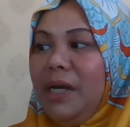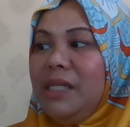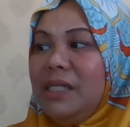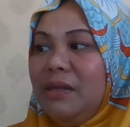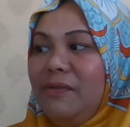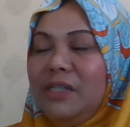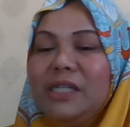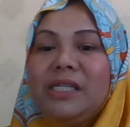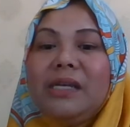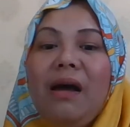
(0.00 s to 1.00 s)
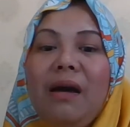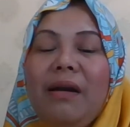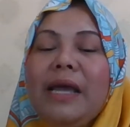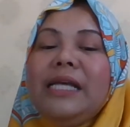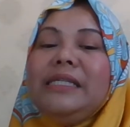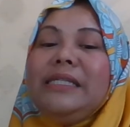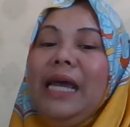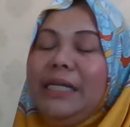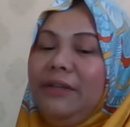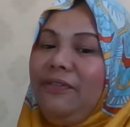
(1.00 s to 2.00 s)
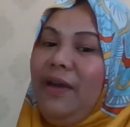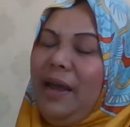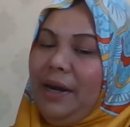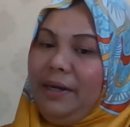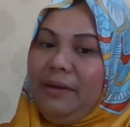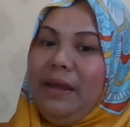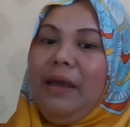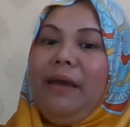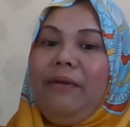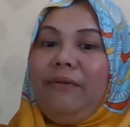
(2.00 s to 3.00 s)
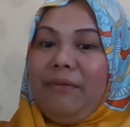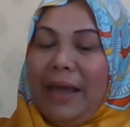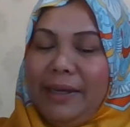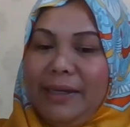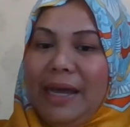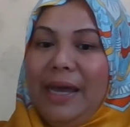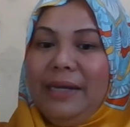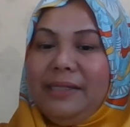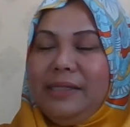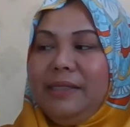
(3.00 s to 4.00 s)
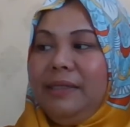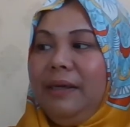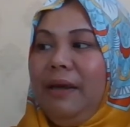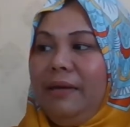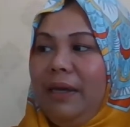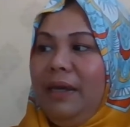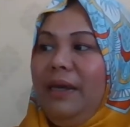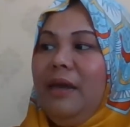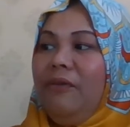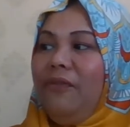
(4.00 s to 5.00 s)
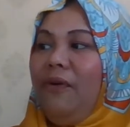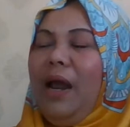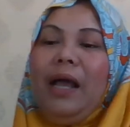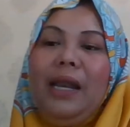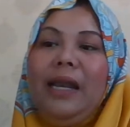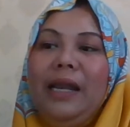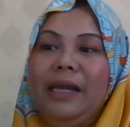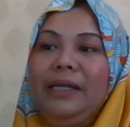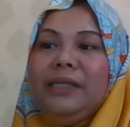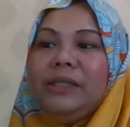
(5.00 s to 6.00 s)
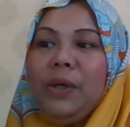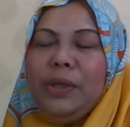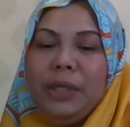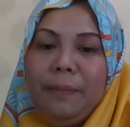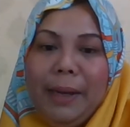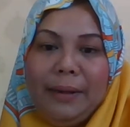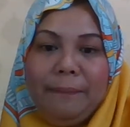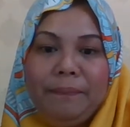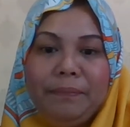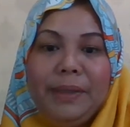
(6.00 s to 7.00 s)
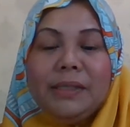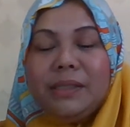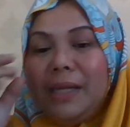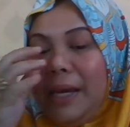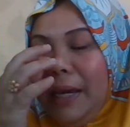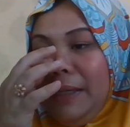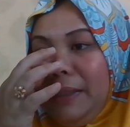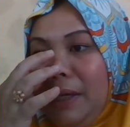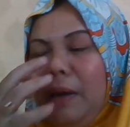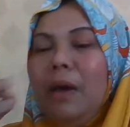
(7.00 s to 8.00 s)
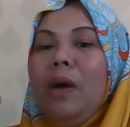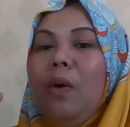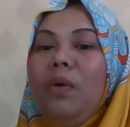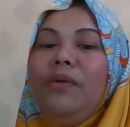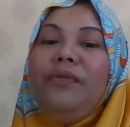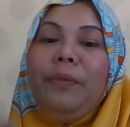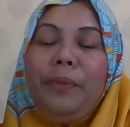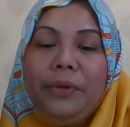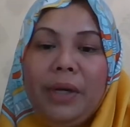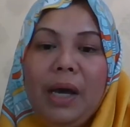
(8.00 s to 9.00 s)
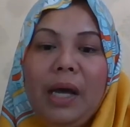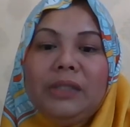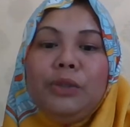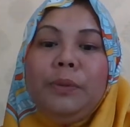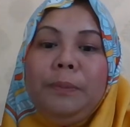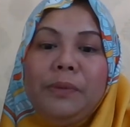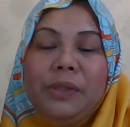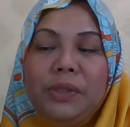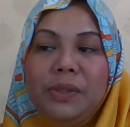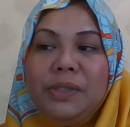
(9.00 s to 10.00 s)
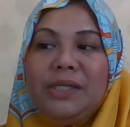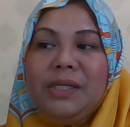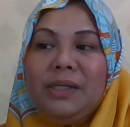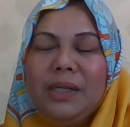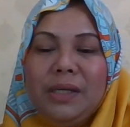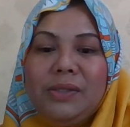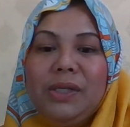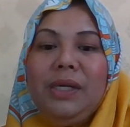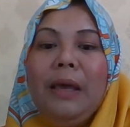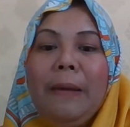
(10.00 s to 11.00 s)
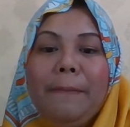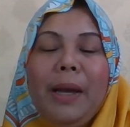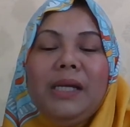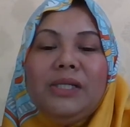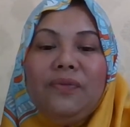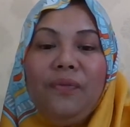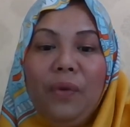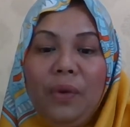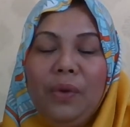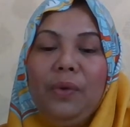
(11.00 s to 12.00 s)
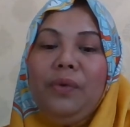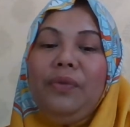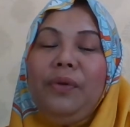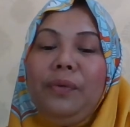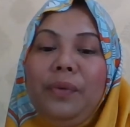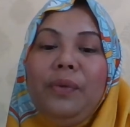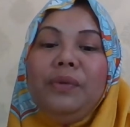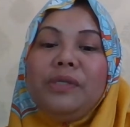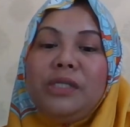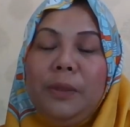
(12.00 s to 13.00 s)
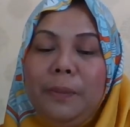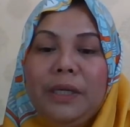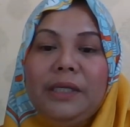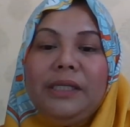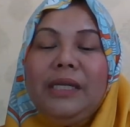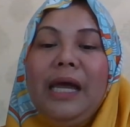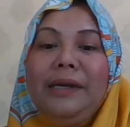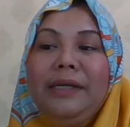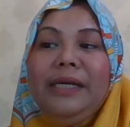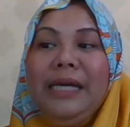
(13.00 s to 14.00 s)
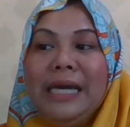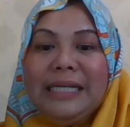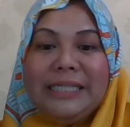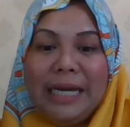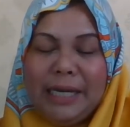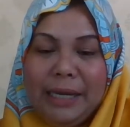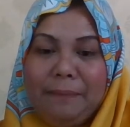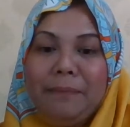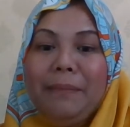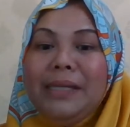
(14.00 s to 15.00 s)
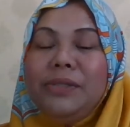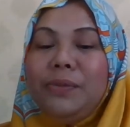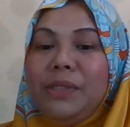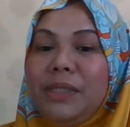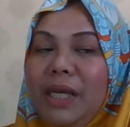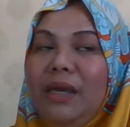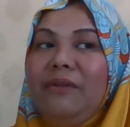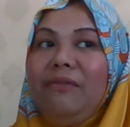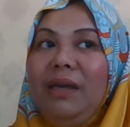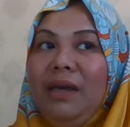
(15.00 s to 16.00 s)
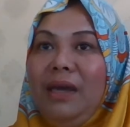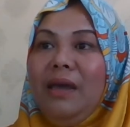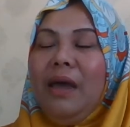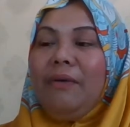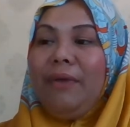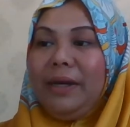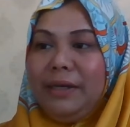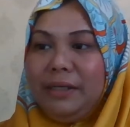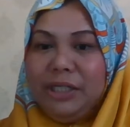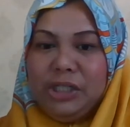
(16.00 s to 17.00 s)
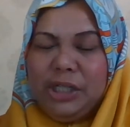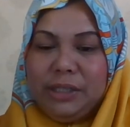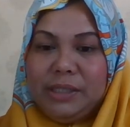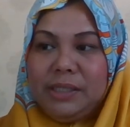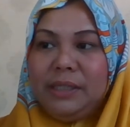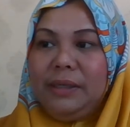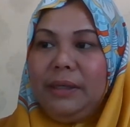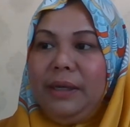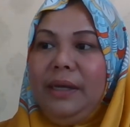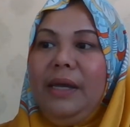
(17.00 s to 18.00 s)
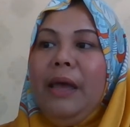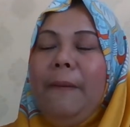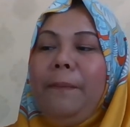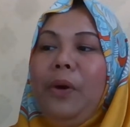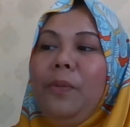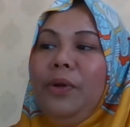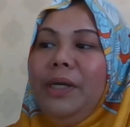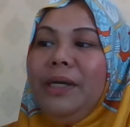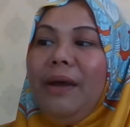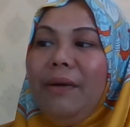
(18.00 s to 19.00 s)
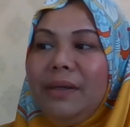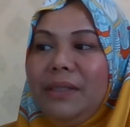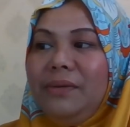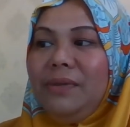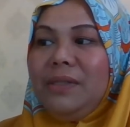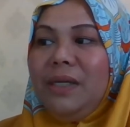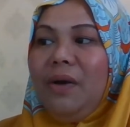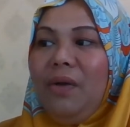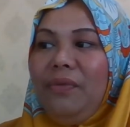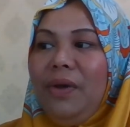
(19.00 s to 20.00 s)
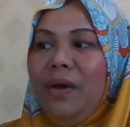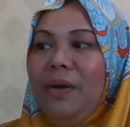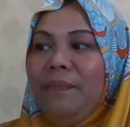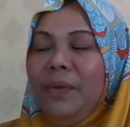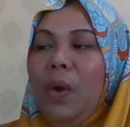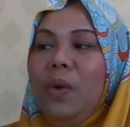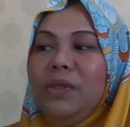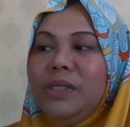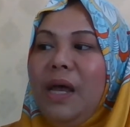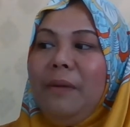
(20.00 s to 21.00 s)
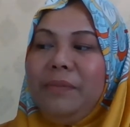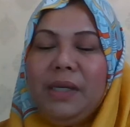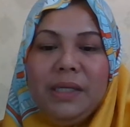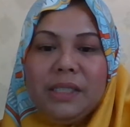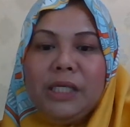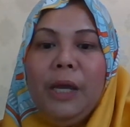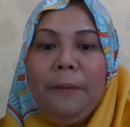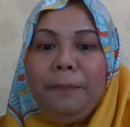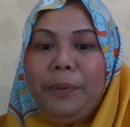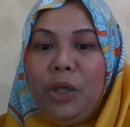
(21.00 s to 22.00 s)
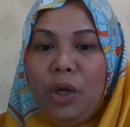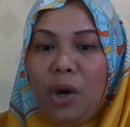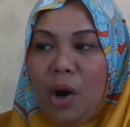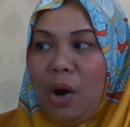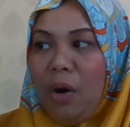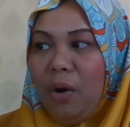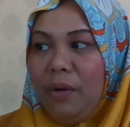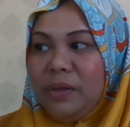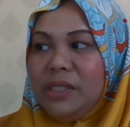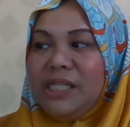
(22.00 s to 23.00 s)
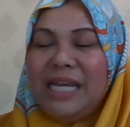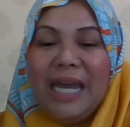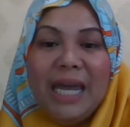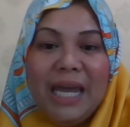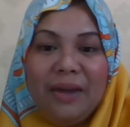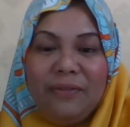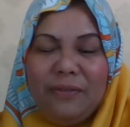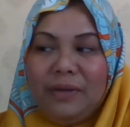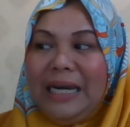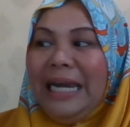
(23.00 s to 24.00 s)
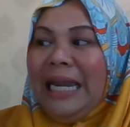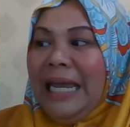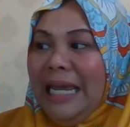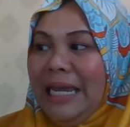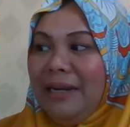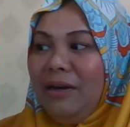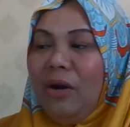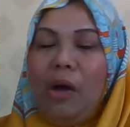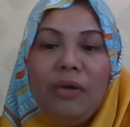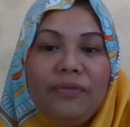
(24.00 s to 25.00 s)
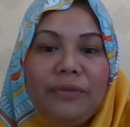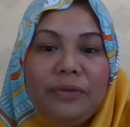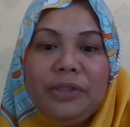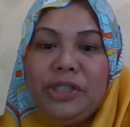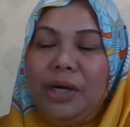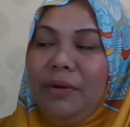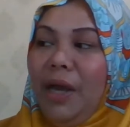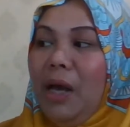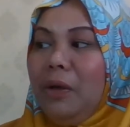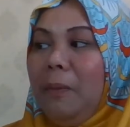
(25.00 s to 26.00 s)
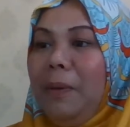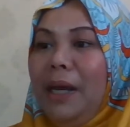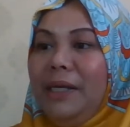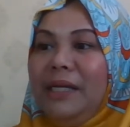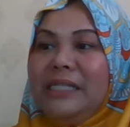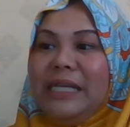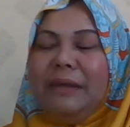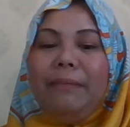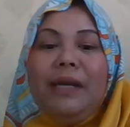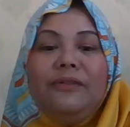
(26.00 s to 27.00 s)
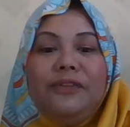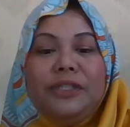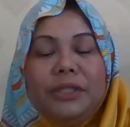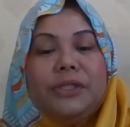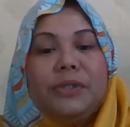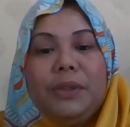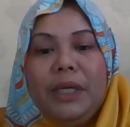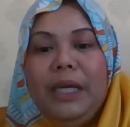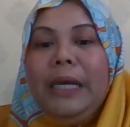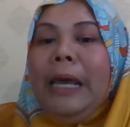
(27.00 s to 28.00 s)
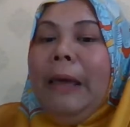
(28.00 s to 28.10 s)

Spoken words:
and services are certified, recognized, okay, for halal and tayyiban. Means that, yeah, all of the product to be produced in the industry must follow the rules stipulated under JAKIM, must receive the recognitions. Yeah, promote the characteristic of the wholesomeness, pure, safe, clean, lawful, Sharia compliance, and beneficial to the